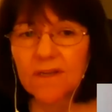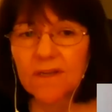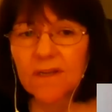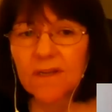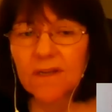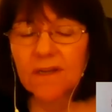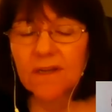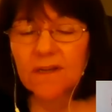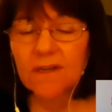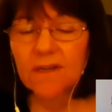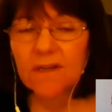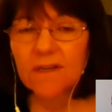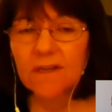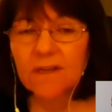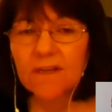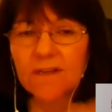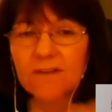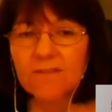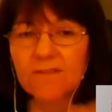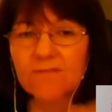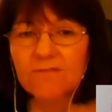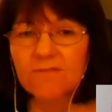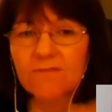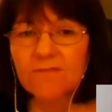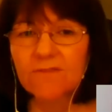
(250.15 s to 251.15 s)

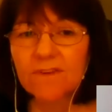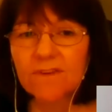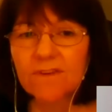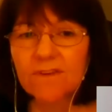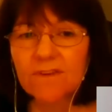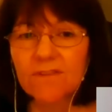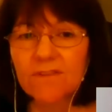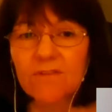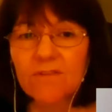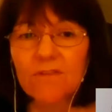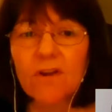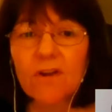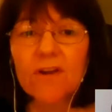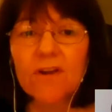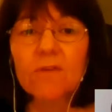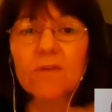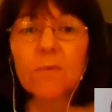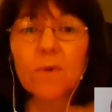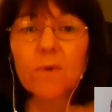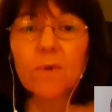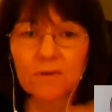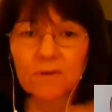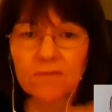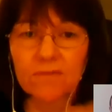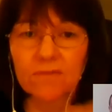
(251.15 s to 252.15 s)
if they're not
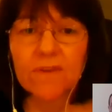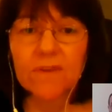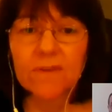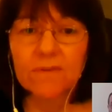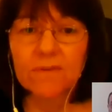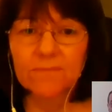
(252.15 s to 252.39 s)
aware of it.